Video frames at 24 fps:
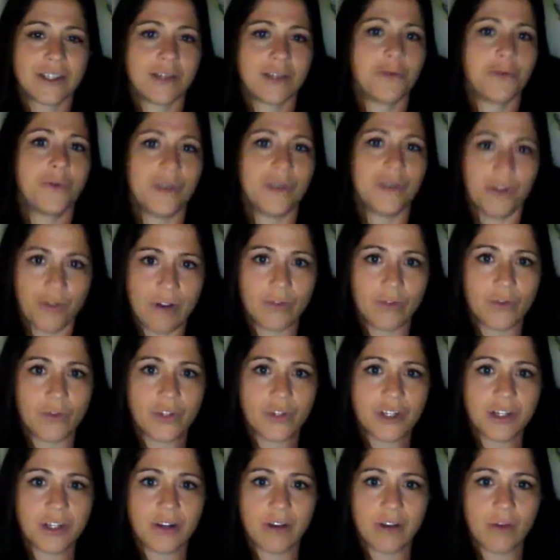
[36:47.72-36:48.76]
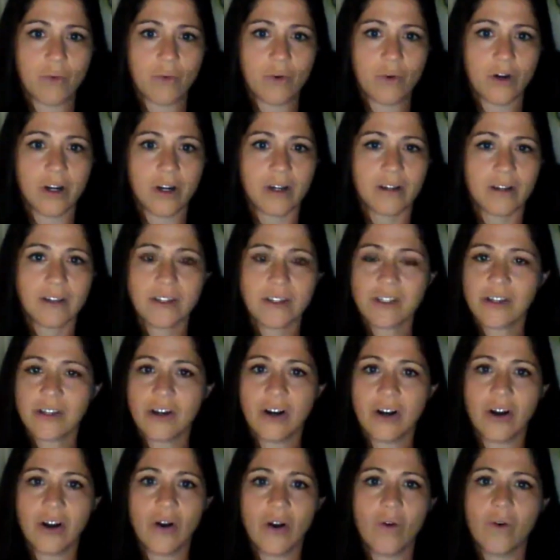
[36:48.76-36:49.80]
win the Revolutionary War.
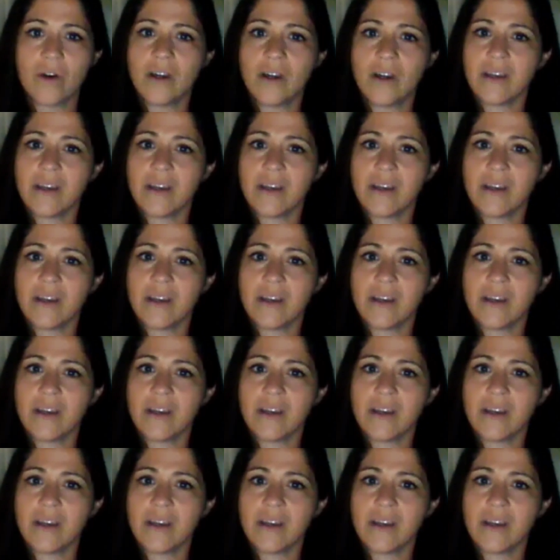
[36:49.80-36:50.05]
So,